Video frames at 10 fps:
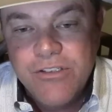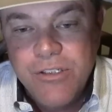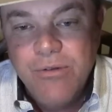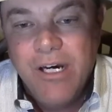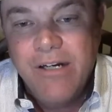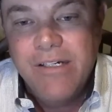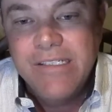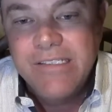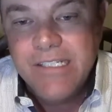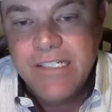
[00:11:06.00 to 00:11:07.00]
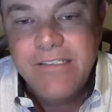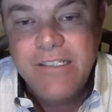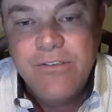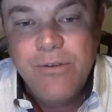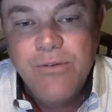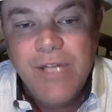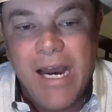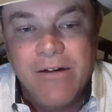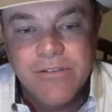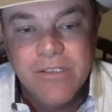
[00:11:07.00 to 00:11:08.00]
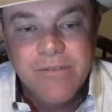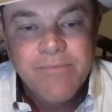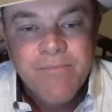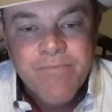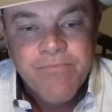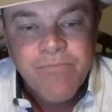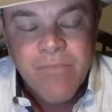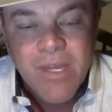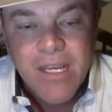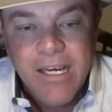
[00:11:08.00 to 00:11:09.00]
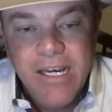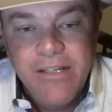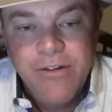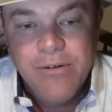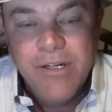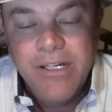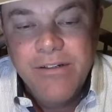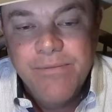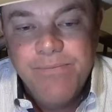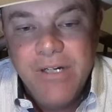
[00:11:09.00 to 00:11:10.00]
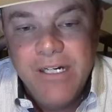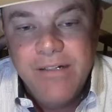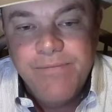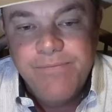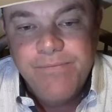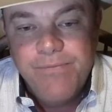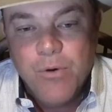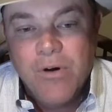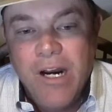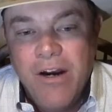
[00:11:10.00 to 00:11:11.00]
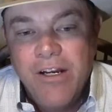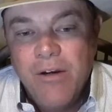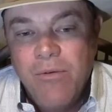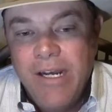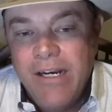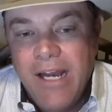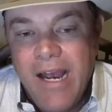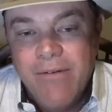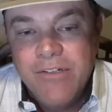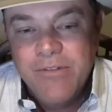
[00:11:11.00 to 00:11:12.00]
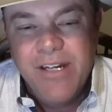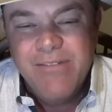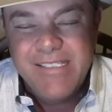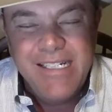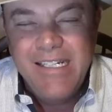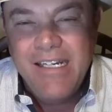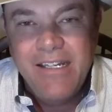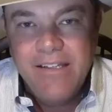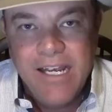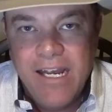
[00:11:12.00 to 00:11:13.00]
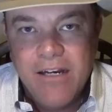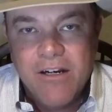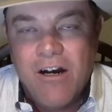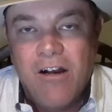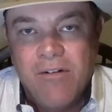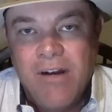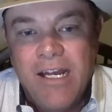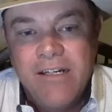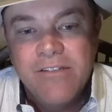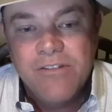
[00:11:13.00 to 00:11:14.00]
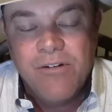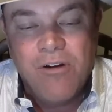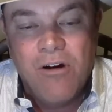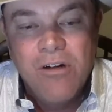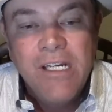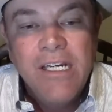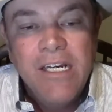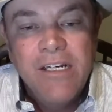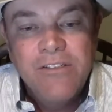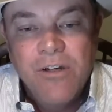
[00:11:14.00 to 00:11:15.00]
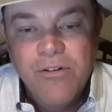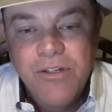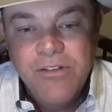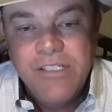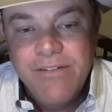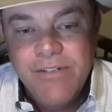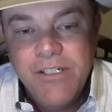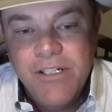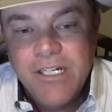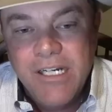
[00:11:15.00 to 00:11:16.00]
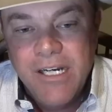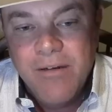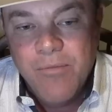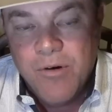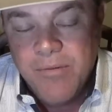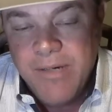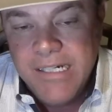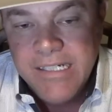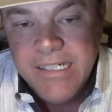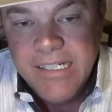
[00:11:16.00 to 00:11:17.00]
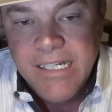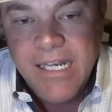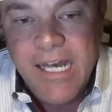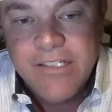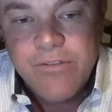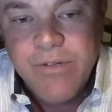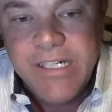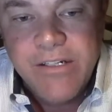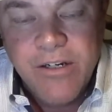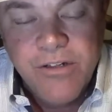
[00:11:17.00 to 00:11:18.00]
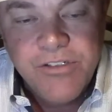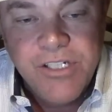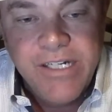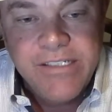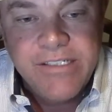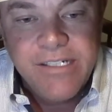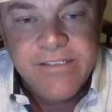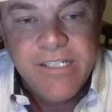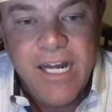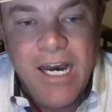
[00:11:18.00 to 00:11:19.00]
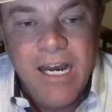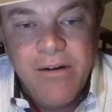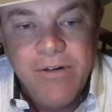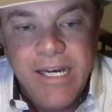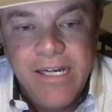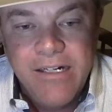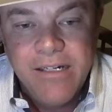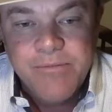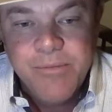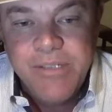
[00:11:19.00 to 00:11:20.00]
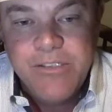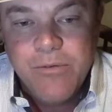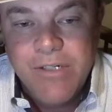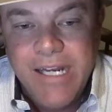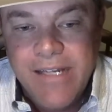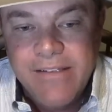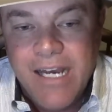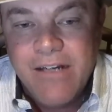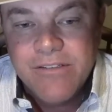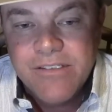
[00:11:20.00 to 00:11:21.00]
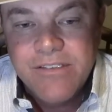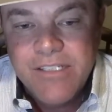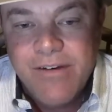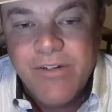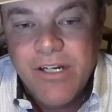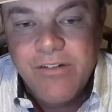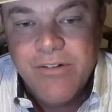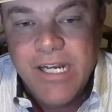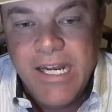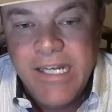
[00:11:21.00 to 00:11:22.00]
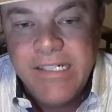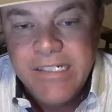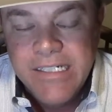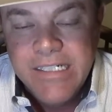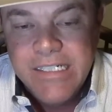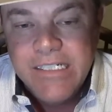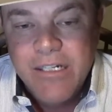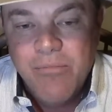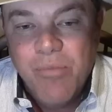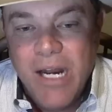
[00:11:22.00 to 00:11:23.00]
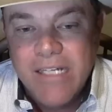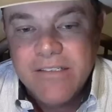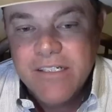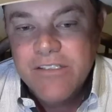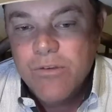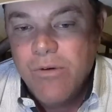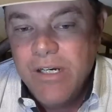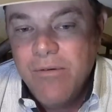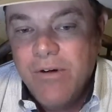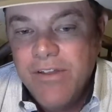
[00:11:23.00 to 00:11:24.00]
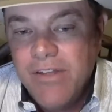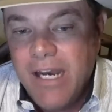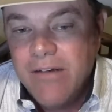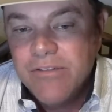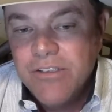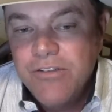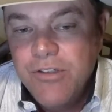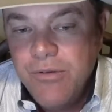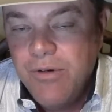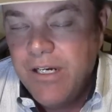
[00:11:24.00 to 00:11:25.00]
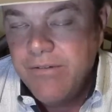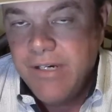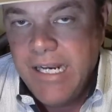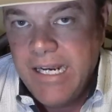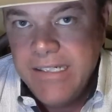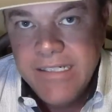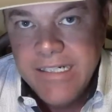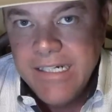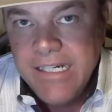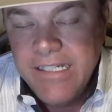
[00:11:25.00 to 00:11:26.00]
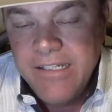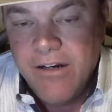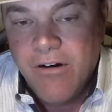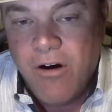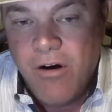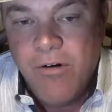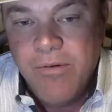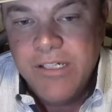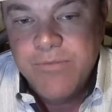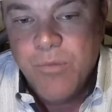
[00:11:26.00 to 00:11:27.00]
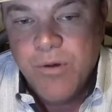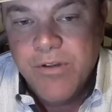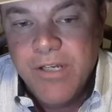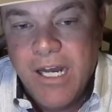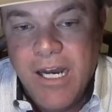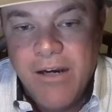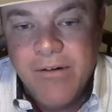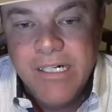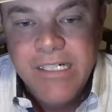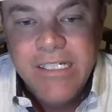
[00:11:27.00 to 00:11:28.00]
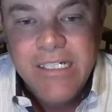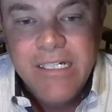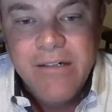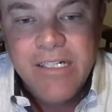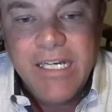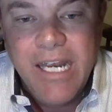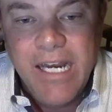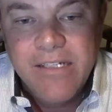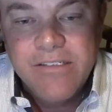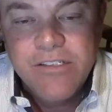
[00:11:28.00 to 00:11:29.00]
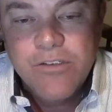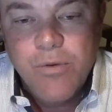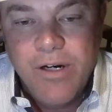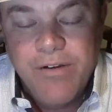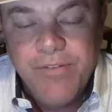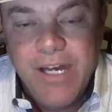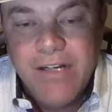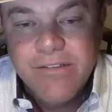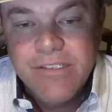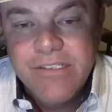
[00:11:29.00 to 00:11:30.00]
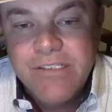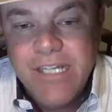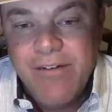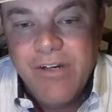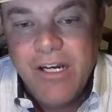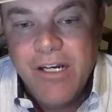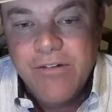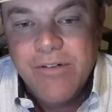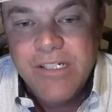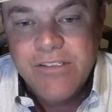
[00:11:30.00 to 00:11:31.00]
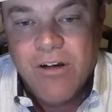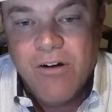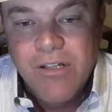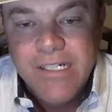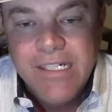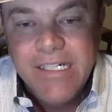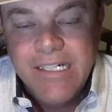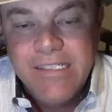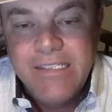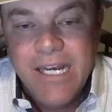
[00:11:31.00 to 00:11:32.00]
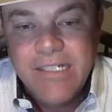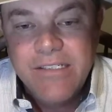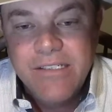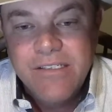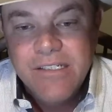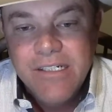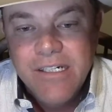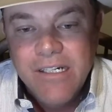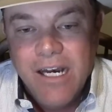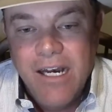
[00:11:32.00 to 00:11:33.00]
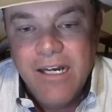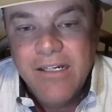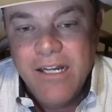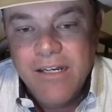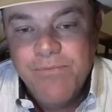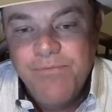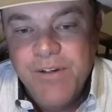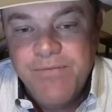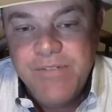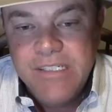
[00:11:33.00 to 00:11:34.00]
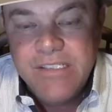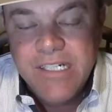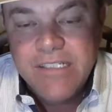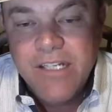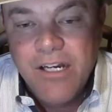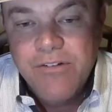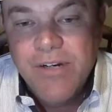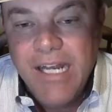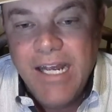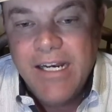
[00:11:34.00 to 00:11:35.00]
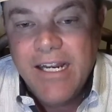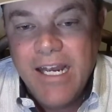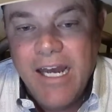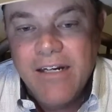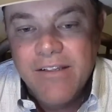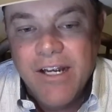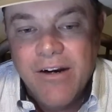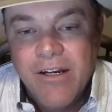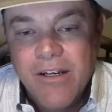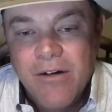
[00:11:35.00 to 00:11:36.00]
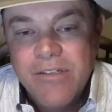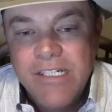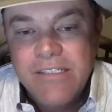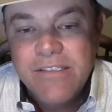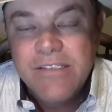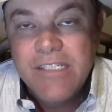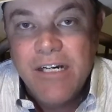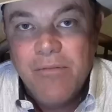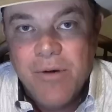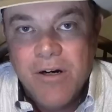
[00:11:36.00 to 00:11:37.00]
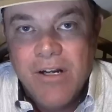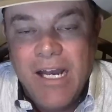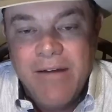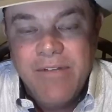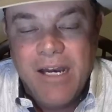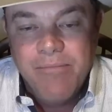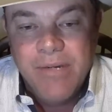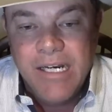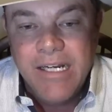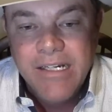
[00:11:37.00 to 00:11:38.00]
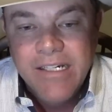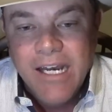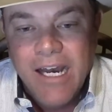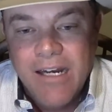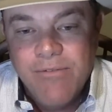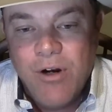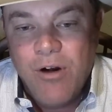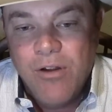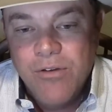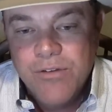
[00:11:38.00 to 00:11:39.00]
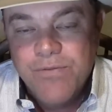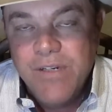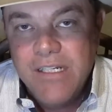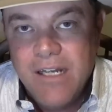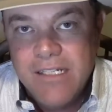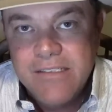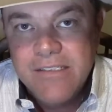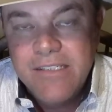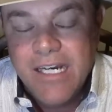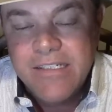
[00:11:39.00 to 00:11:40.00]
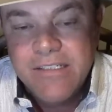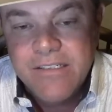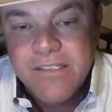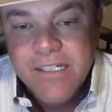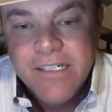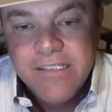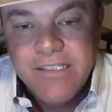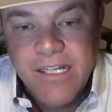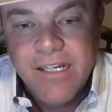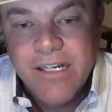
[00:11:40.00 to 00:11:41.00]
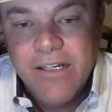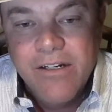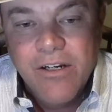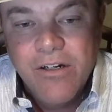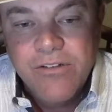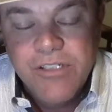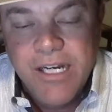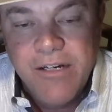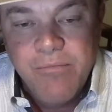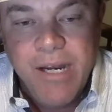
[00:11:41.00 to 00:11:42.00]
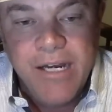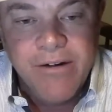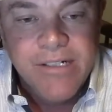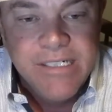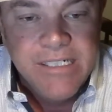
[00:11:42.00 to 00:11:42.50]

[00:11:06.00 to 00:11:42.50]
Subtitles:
262,000 in your four area weighted average. We haven't seen anything out of Colorado in so long, there's no use even looking anymore. But last week, negotiated sales in Iowa added up to be 28,700 head, Nebraska 21,200 head, and they're always more than Iowa. But Kansas 12,700 is all, and Texas 5,600 head of cattle there. You know, a decent sale barn. I have that many out of all those feedlots in Texas selling in a negotiated manner.